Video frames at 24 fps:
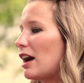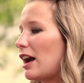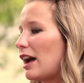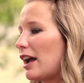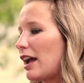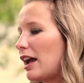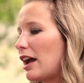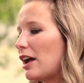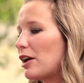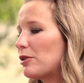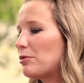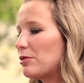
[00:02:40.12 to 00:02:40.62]
I
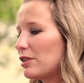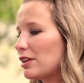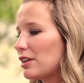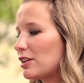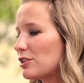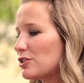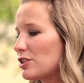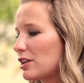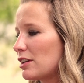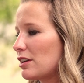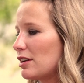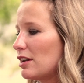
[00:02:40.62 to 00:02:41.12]
had
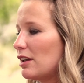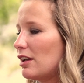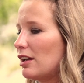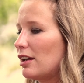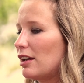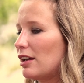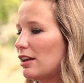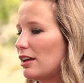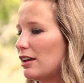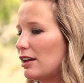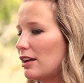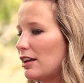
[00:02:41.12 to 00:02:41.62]
religion,
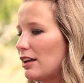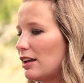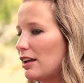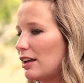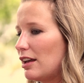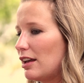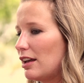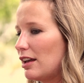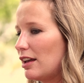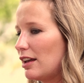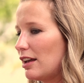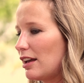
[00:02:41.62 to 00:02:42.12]

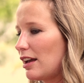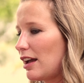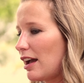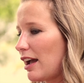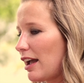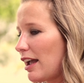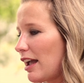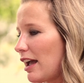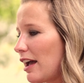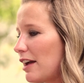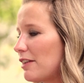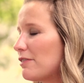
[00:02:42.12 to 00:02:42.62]

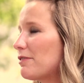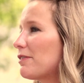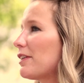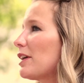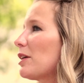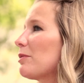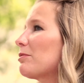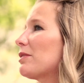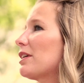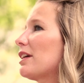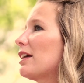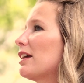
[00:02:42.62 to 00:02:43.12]
I had
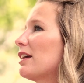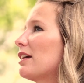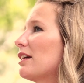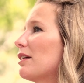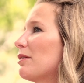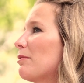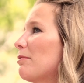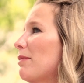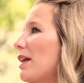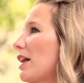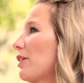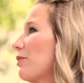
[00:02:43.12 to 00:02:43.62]
family
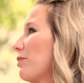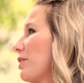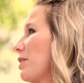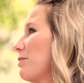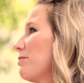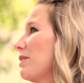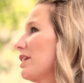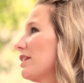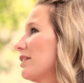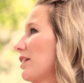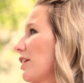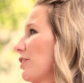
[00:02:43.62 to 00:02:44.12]
back when I
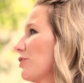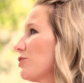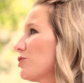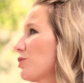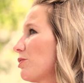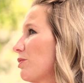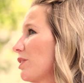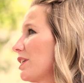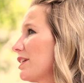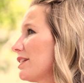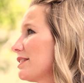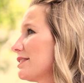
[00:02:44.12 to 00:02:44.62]
made that
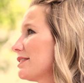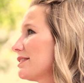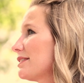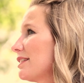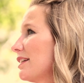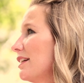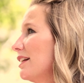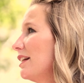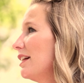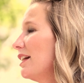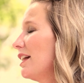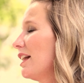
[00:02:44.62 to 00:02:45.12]
choice.
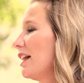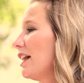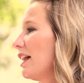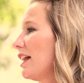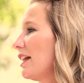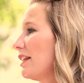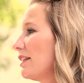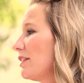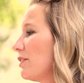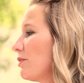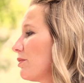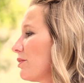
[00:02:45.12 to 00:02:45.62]

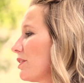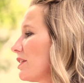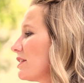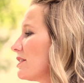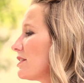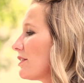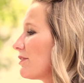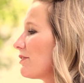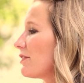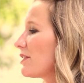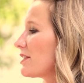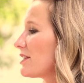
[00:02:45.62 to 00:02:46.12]
And the only
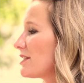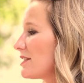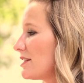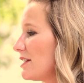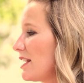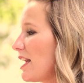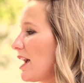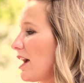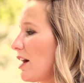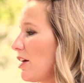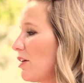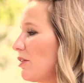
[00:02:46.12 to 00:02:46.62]
difference
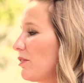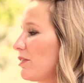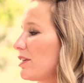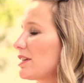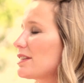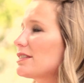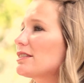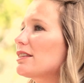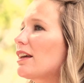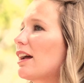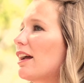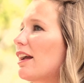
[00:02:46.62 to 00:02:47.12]
now
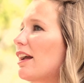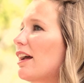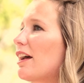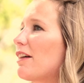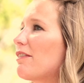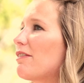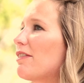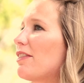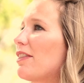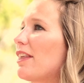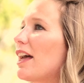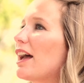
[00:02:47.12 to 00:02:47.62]
is I
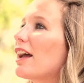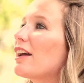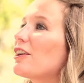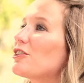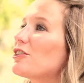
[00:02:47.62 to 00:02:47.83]
have that